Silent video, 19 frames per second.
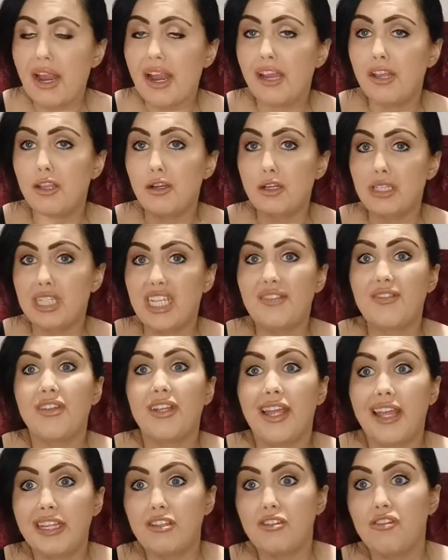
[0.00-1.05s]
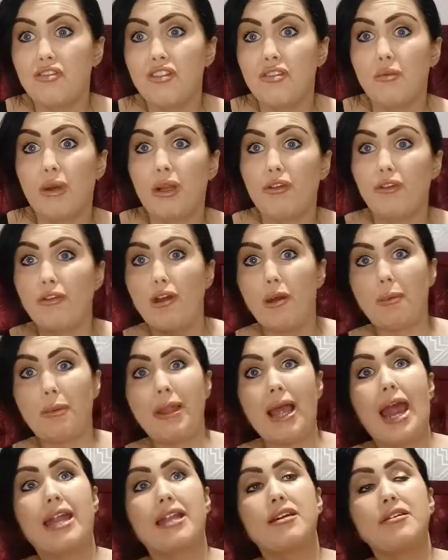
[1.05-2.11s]
and it looks even nicer than when I've
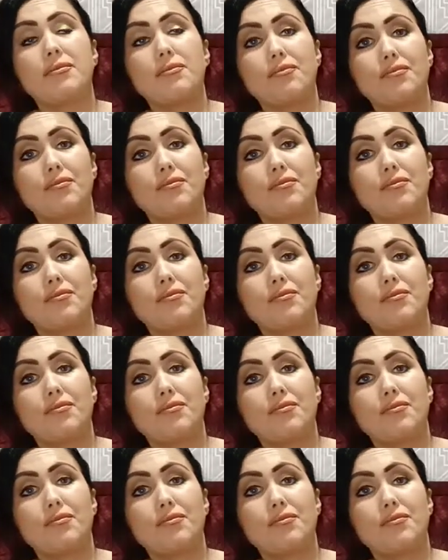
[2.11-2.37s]
applied it